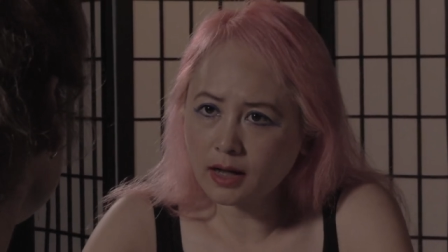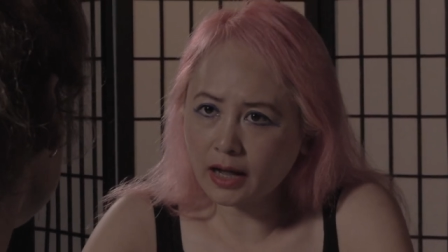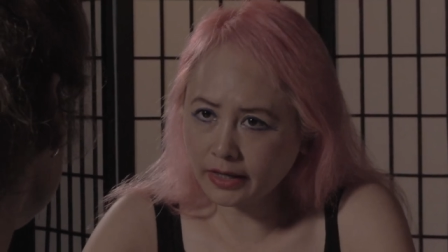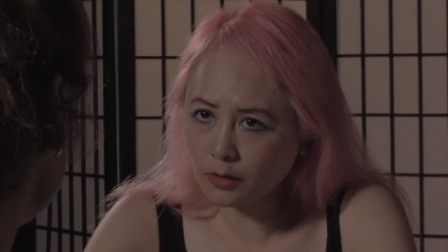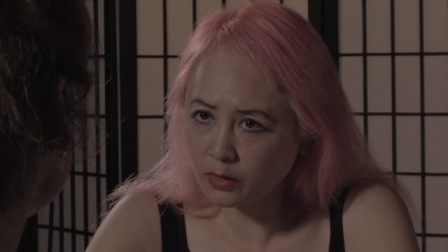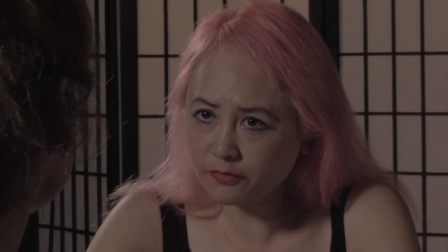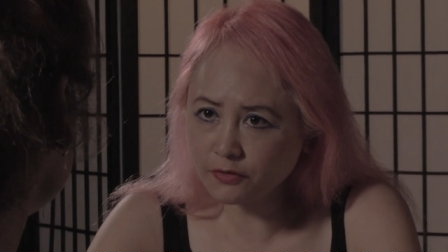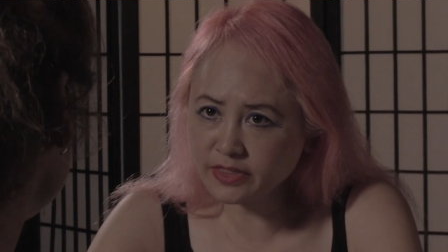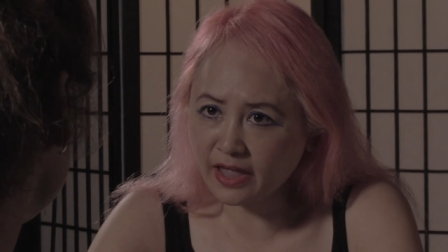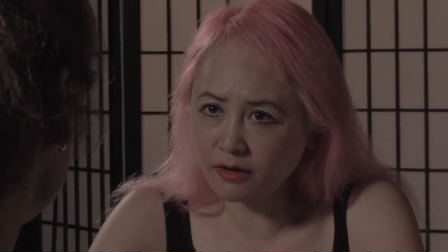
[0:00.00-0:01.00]
I can wait
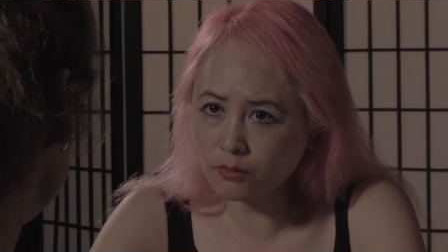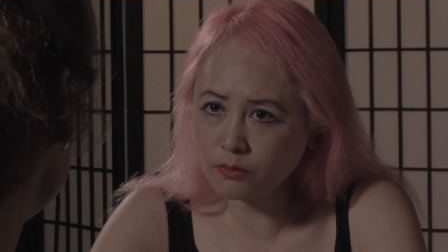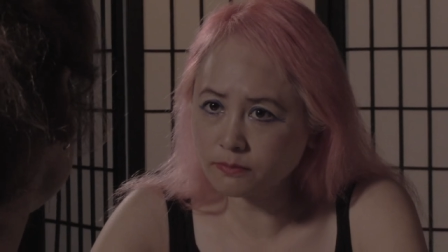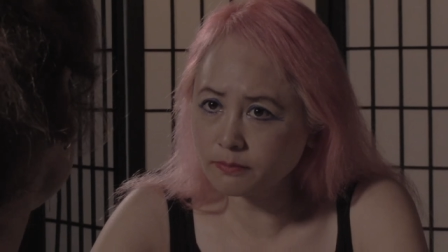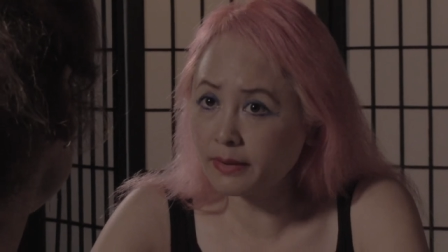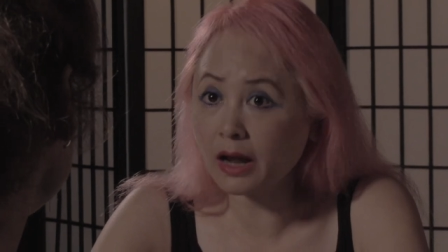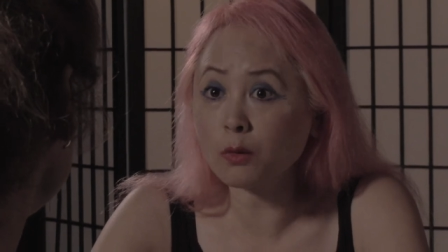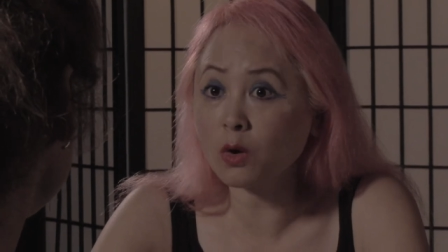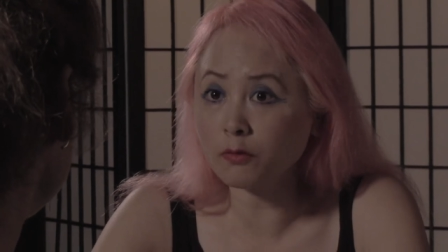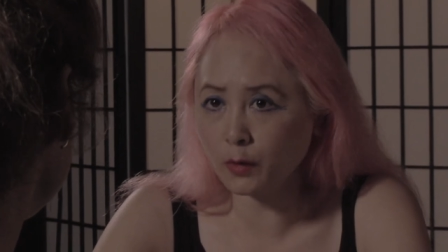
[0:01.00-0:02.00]
for now, but I
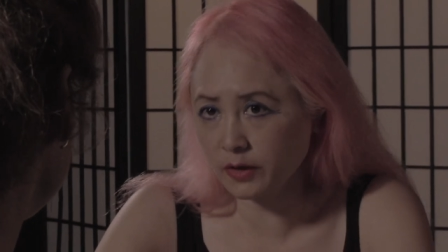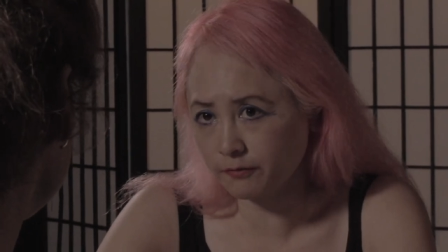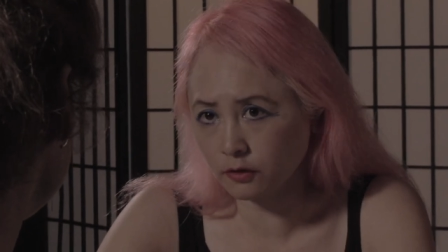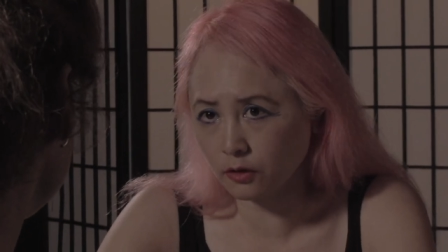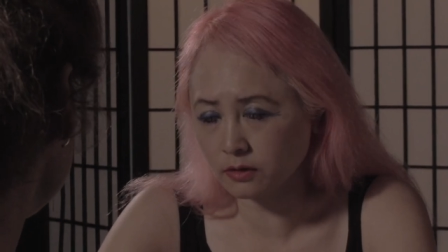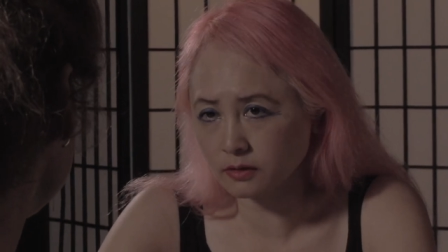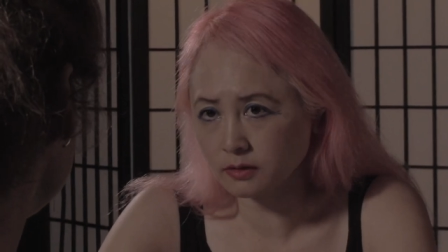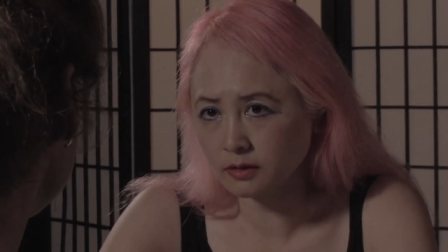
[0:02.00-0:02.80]
won't wait for long.